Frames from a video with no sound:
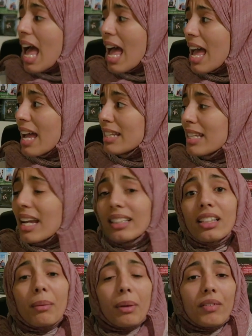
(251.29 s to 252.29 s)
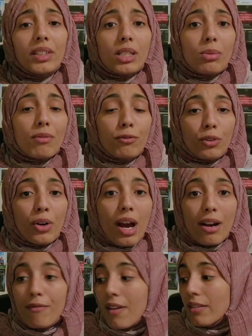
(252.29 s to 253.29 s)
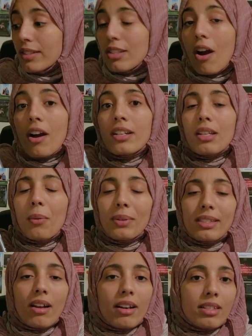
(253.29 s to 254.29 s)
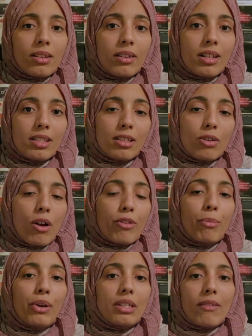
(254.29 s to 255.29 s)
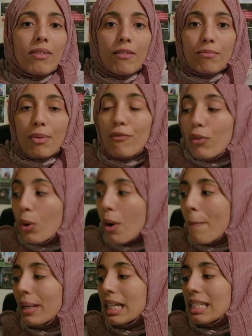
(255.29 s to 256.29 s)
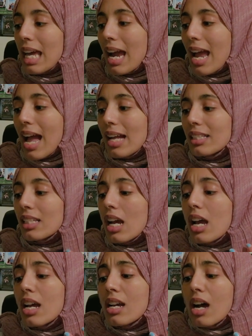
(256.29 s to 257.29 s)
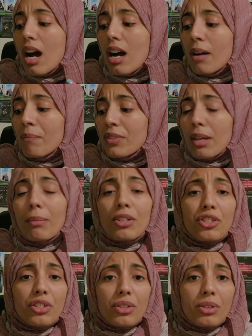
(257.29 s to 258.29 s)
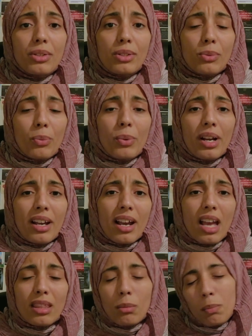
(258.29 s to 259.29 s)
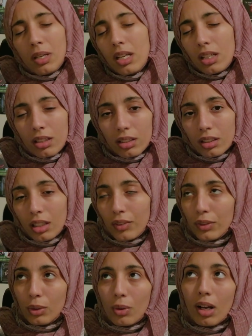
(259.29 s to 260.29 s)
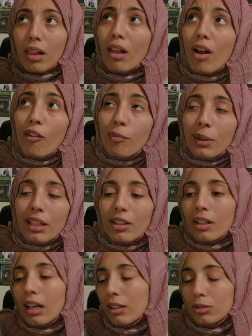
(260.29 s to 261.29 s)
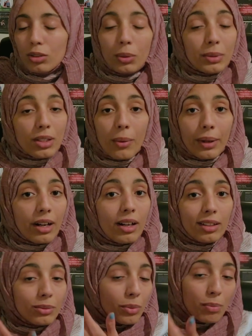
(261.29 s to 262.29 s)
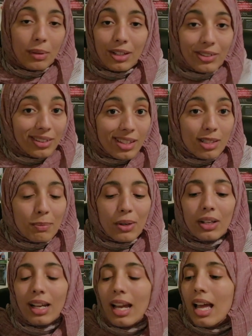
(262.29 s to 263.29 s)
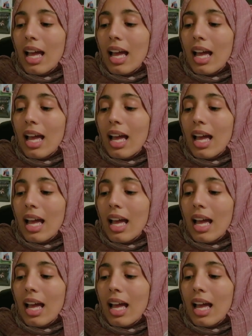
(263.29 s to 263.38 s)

And I ended up giving this one 4 out of 5 stars. It was not as good as To All the Boys I've Loved Before because I had um, some issues with Peter, even though I love Peter. I don't know what's going on with Peter in this book.